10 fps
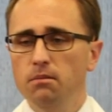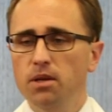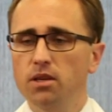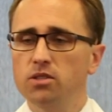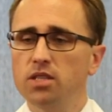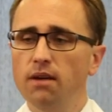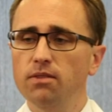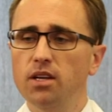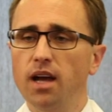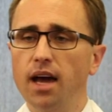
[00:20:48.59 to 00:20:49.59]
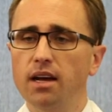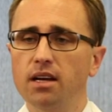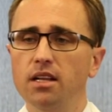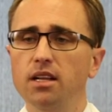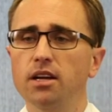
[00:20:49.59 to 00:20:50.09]
but there's definitely not a
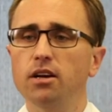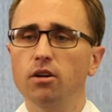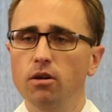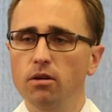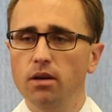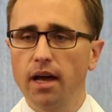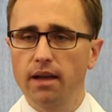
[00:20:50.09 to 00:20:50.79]
clinical